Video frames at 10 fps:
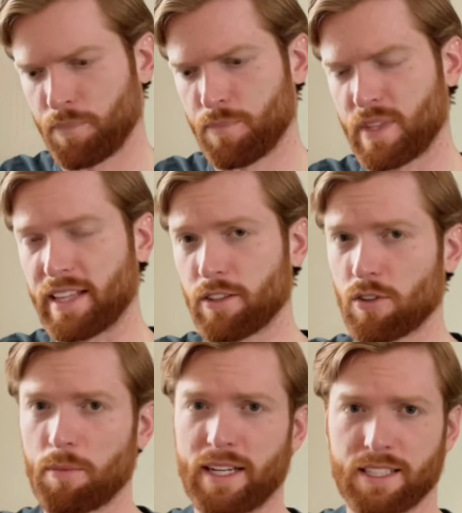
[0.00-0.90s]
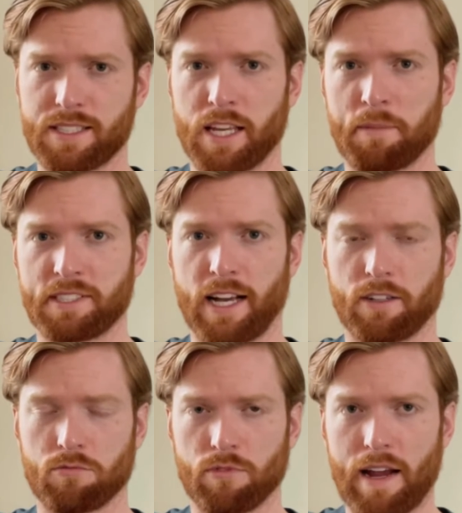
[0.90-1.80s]
that they're about the same
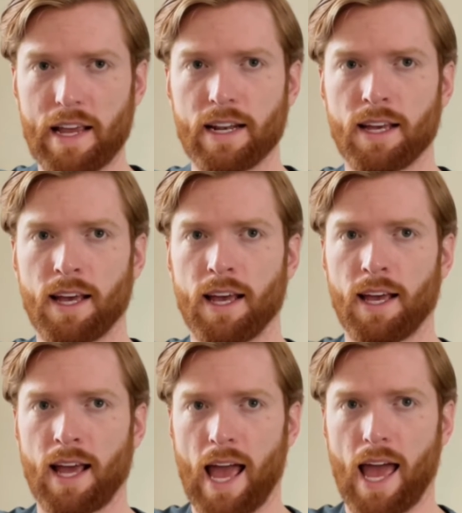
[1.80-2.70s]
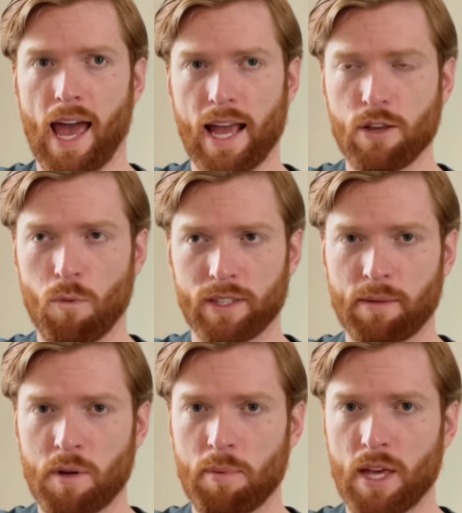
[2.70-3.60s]
exact rate, and you want
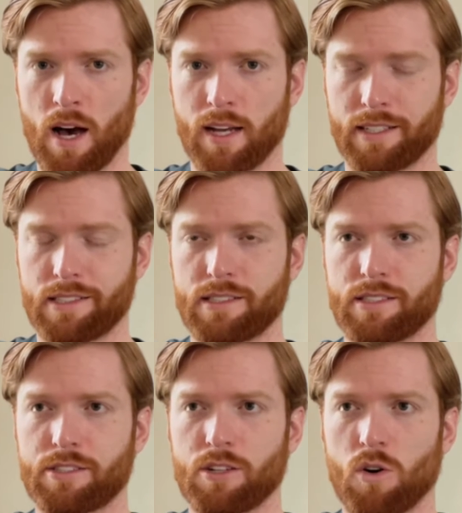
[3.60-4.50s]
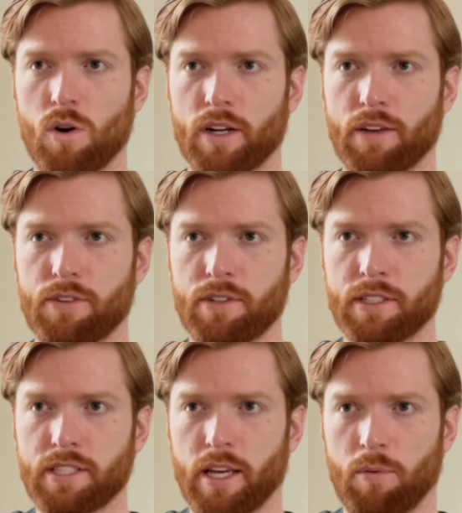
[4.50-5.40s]
them to be honest. So I'll give you an
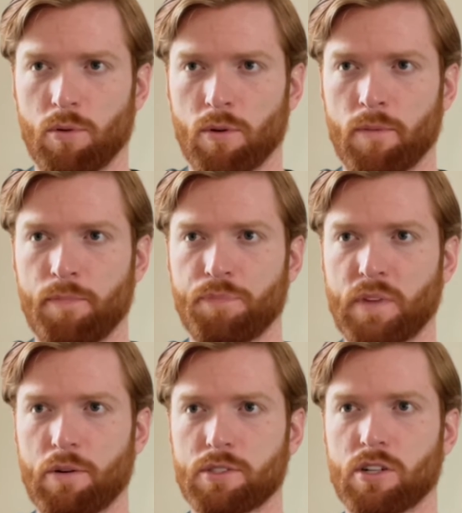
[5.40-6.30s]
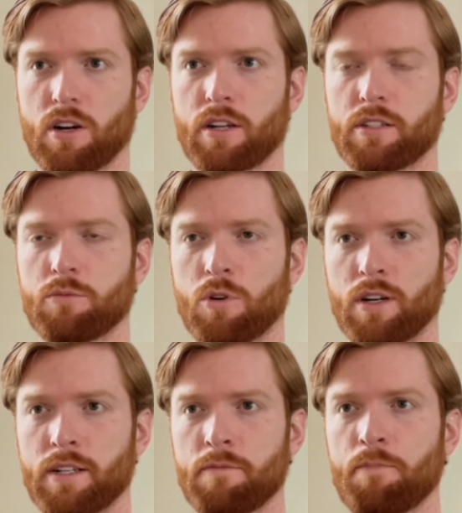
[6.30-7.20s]
example. I was talking to
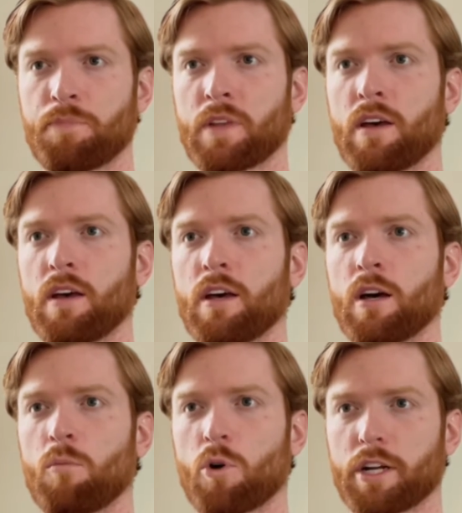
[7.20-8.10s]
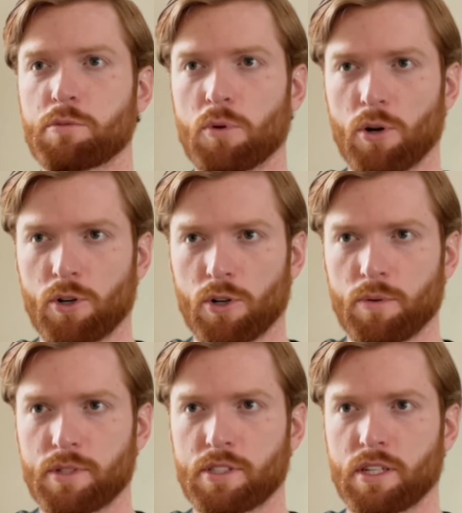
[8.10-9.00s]
one mortgage broker. It
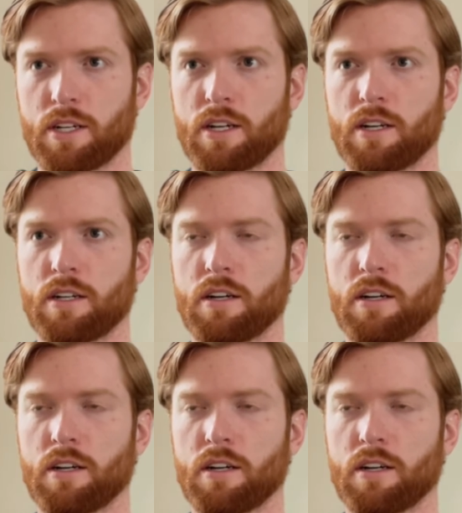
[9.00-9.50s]
was a